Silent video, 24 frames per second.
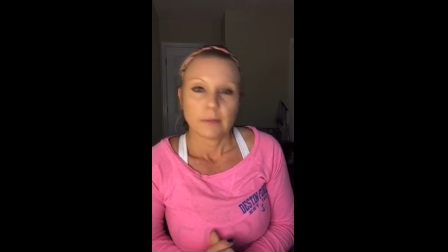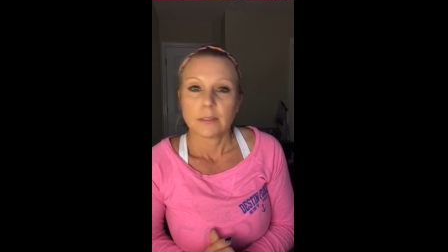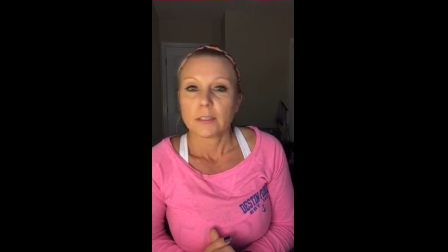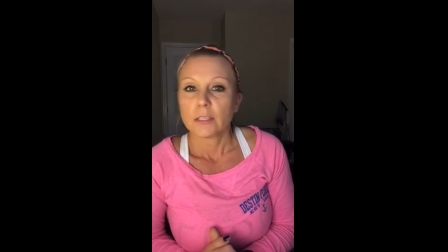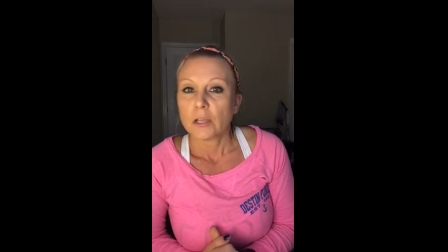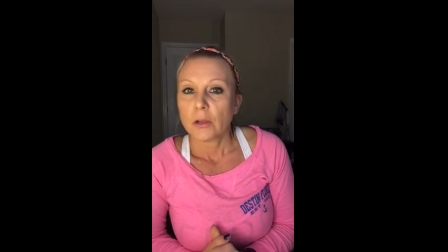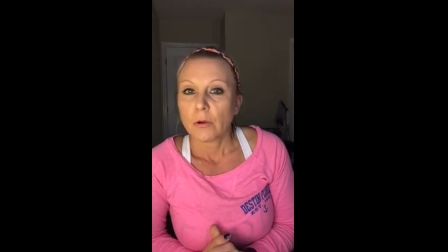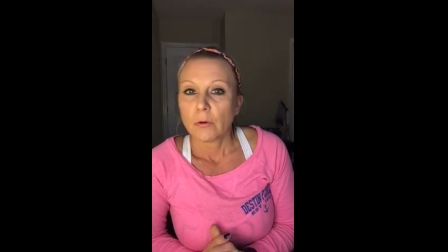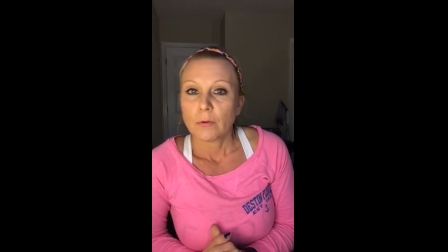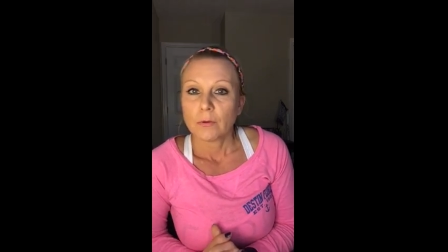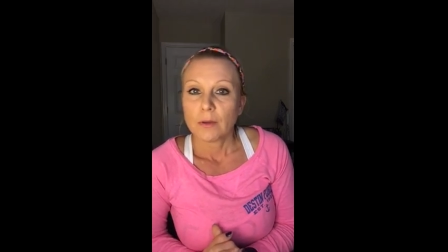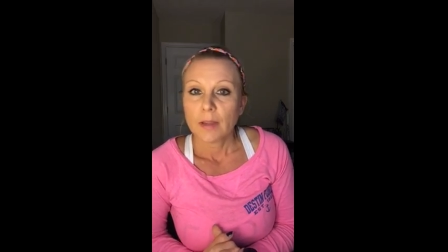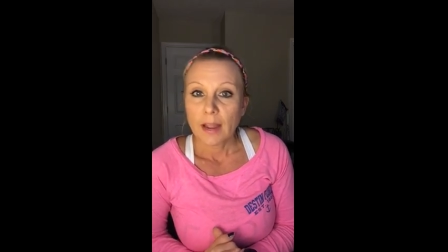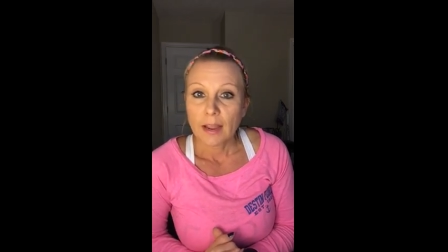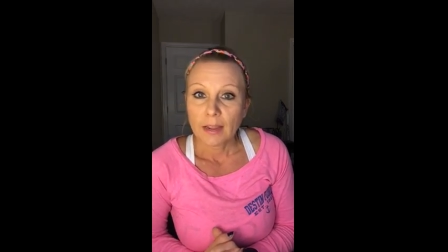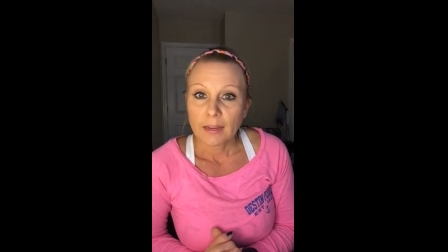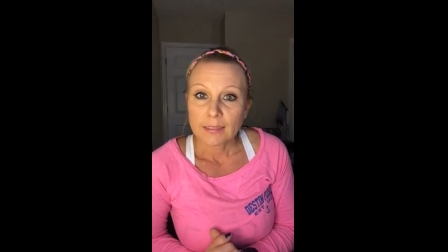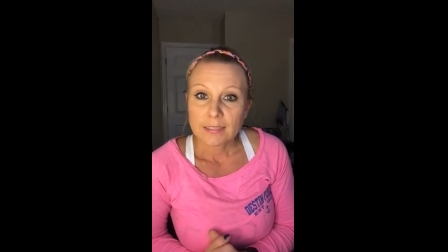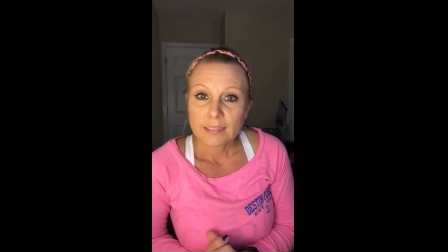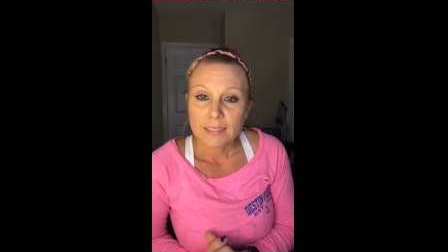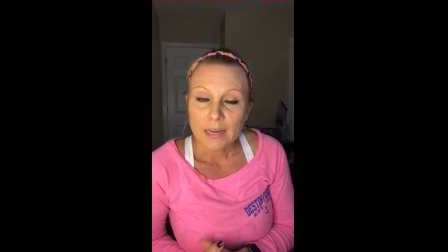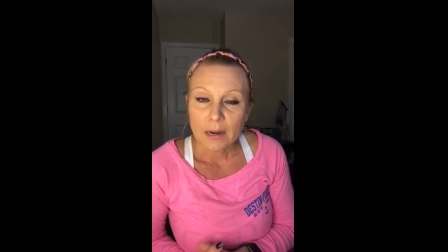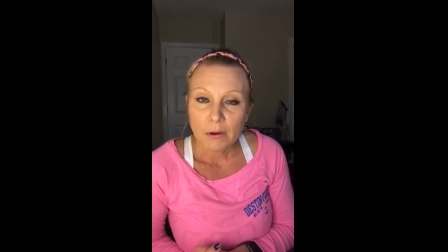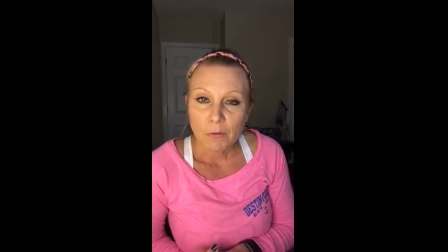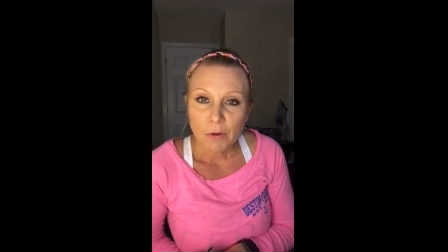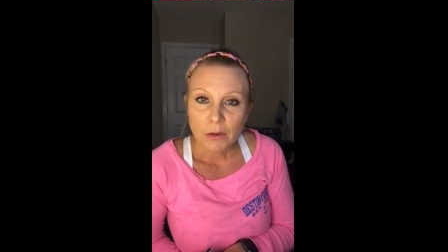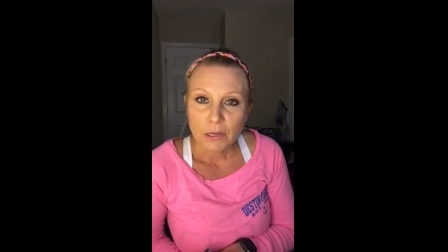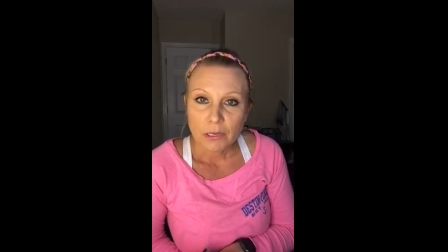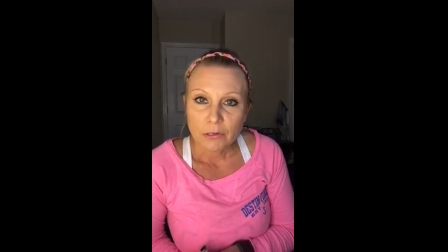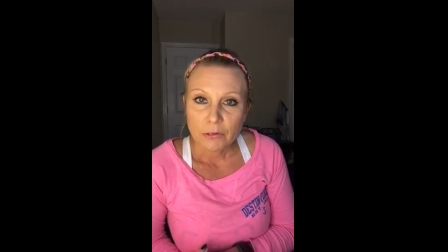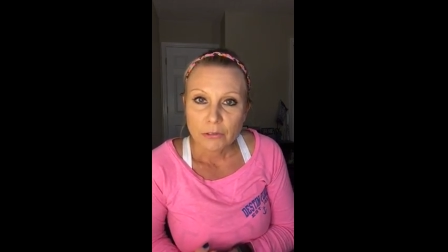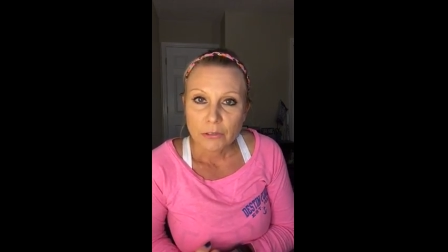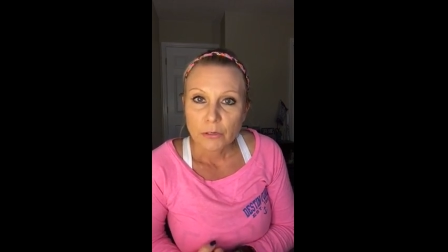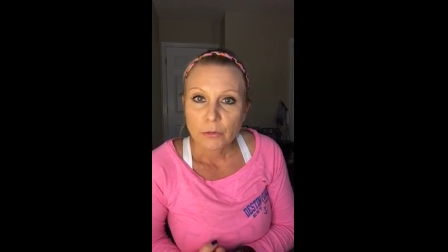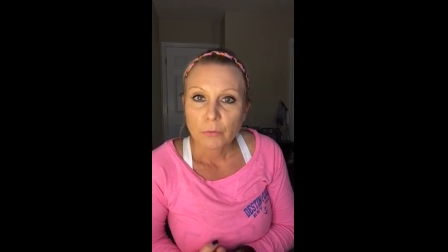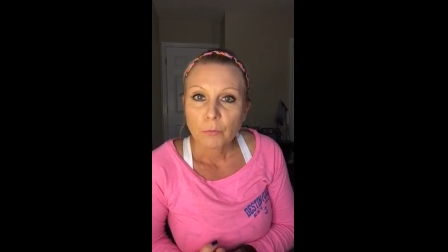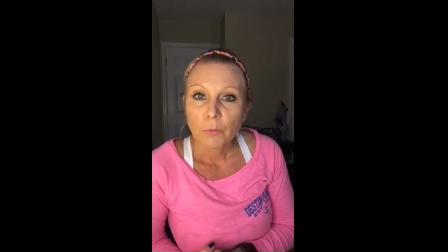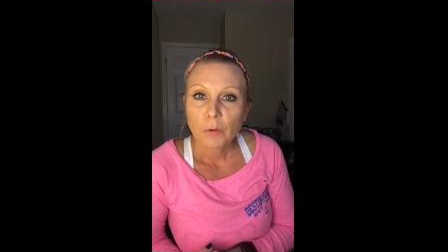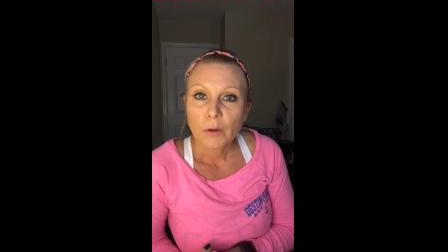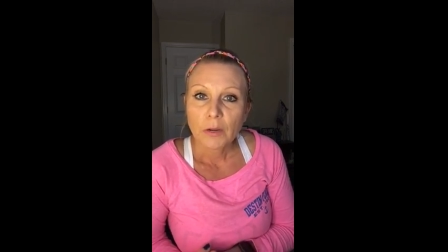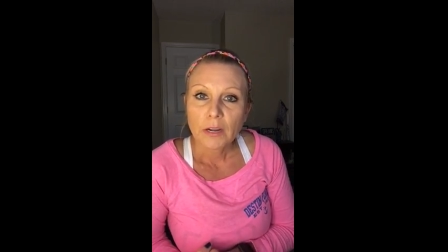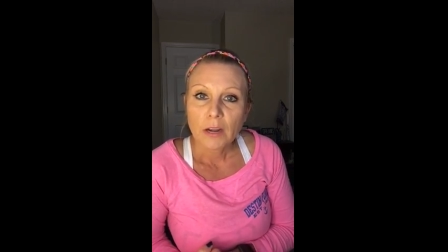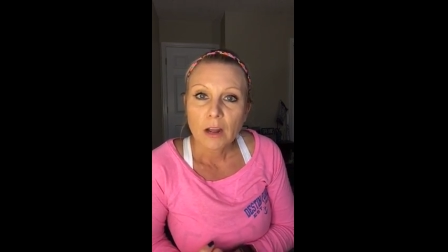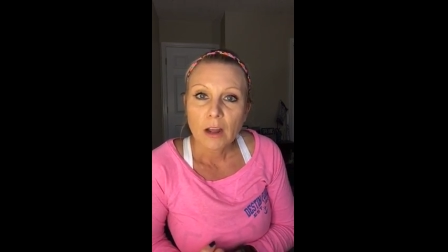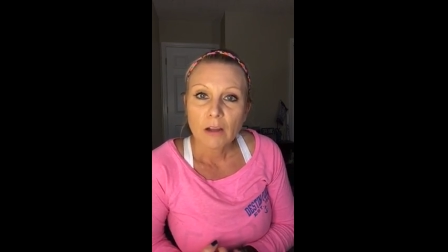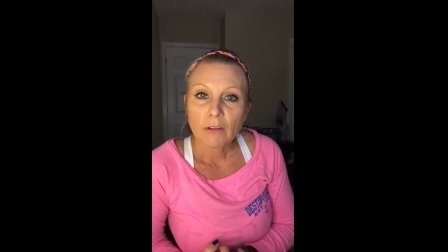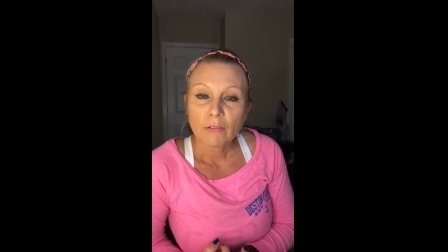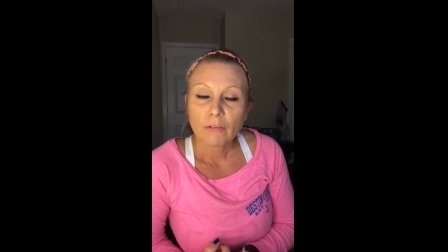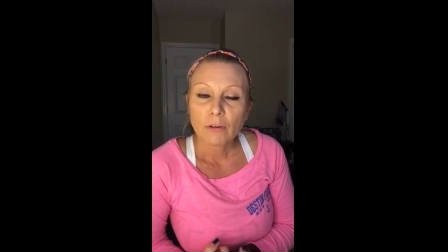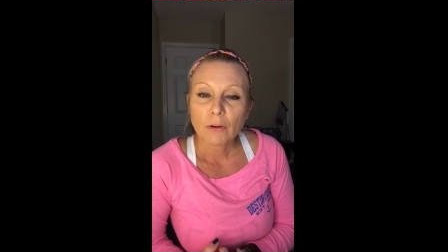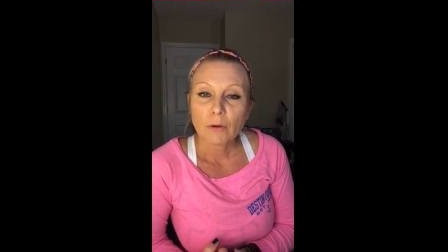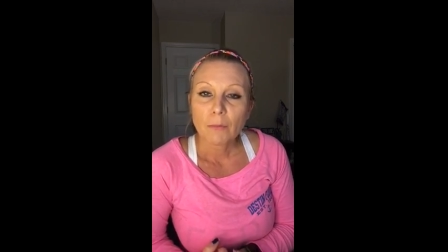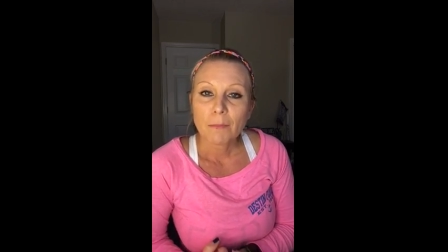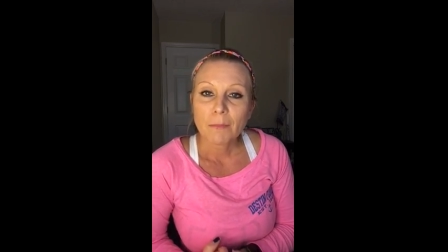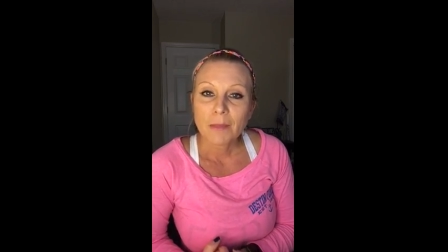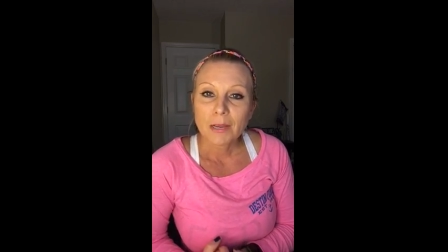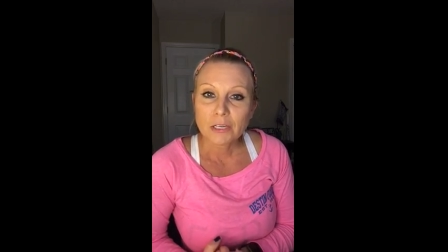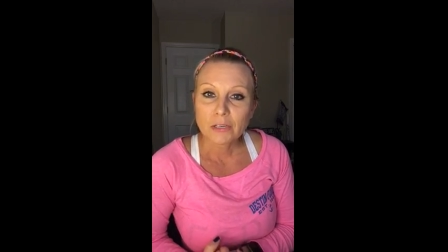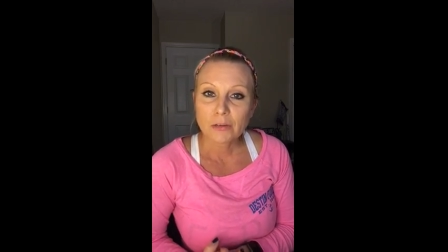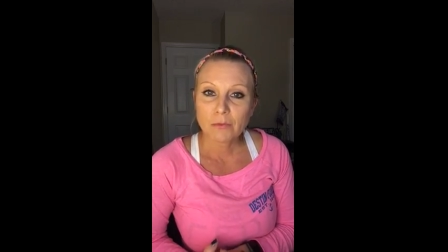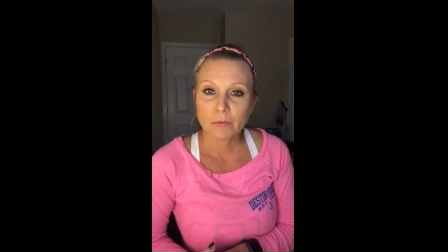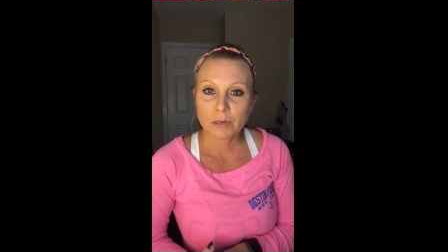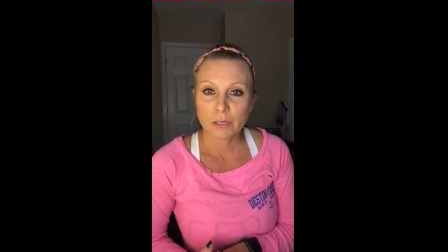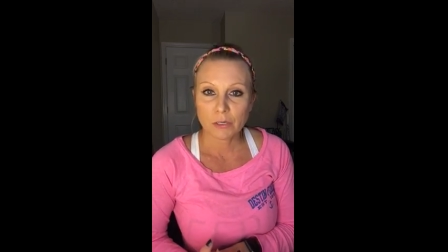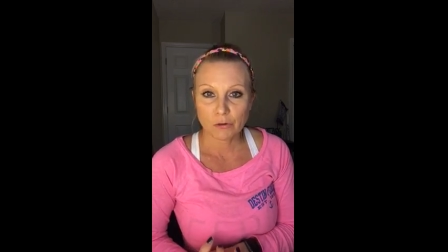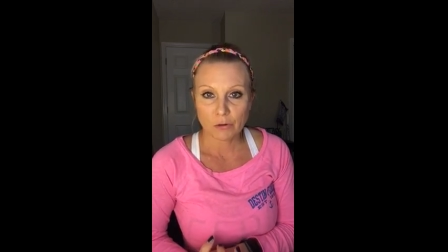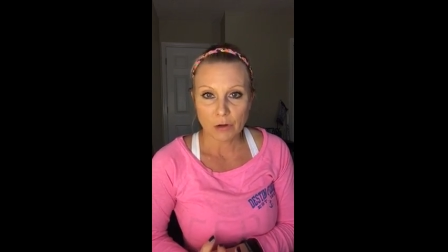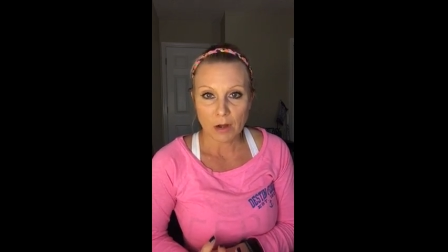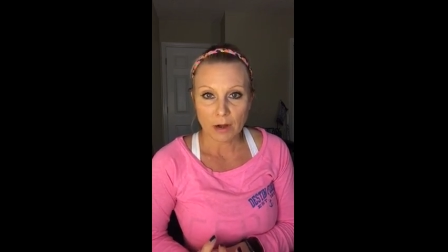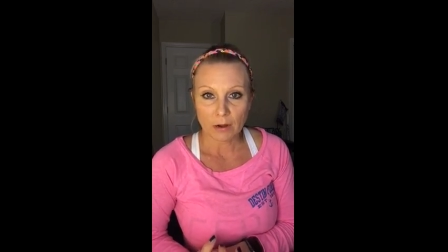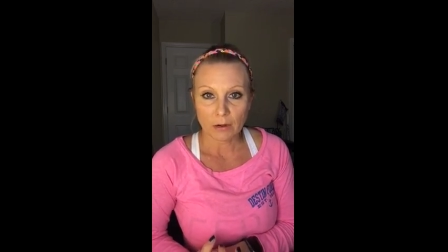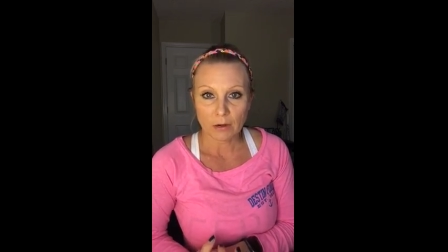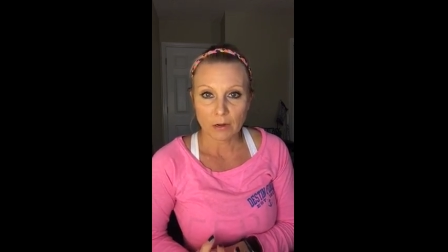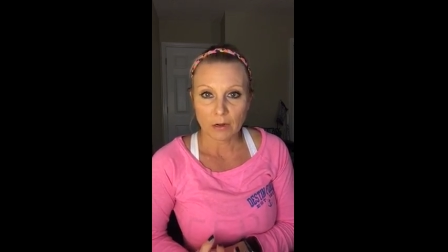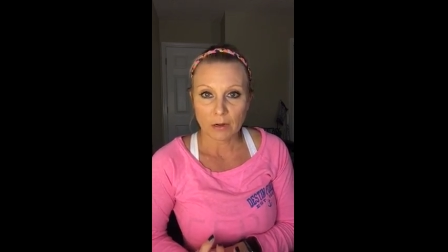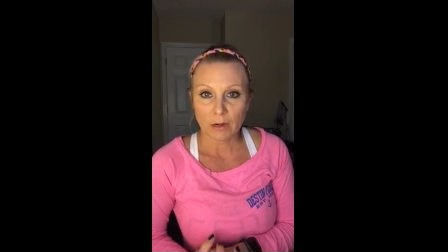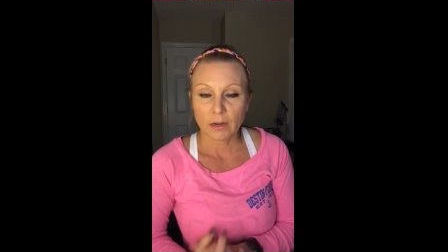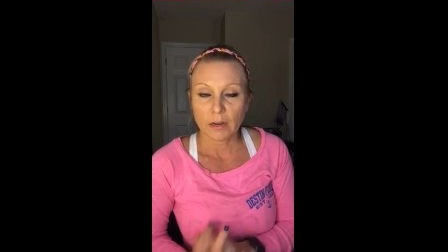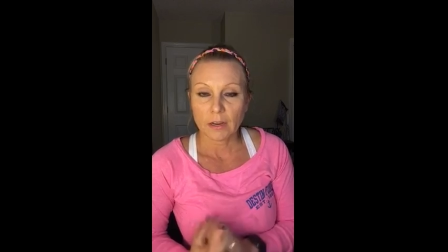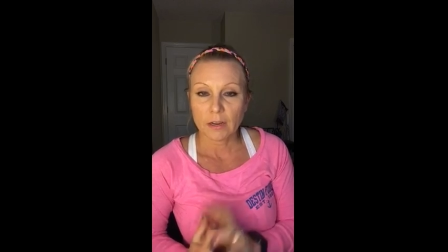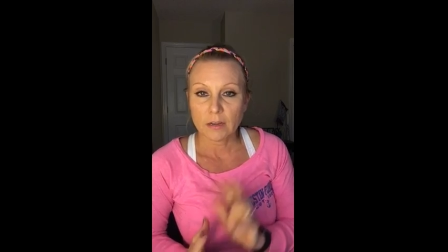So next, I want you to print off your measurement tracker.